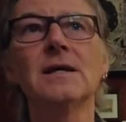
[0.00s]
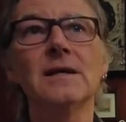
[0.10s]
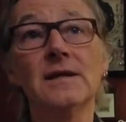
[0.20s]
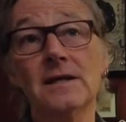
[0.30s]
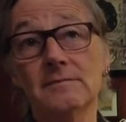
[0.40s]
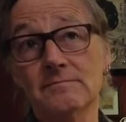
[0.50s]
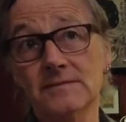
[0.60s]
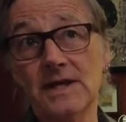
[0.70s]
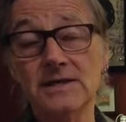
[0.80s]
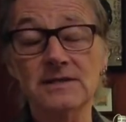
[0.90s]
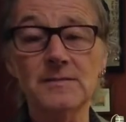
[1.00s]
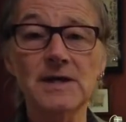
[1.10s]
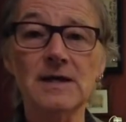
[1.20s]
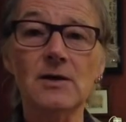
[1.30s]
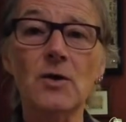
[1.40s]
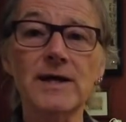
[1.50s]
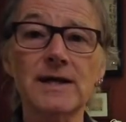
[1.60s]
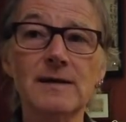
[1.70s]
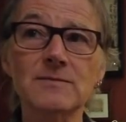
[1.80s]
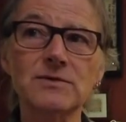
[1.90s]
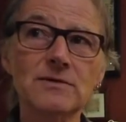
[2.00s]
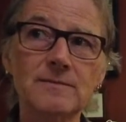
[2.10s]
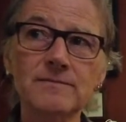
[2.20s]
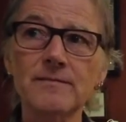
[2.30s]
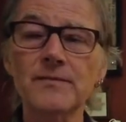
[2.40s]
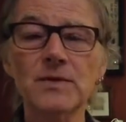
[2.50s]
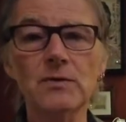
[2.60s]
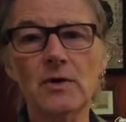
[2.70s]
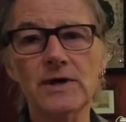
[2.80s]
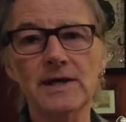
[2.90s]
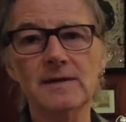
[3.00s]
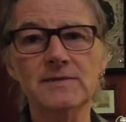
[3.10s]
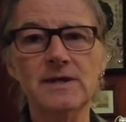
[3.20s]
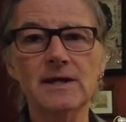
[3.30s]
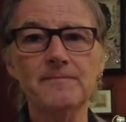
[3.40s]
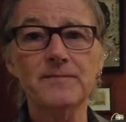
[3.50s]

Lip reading: and that tends to be a hockey game, so no hockey game tonight.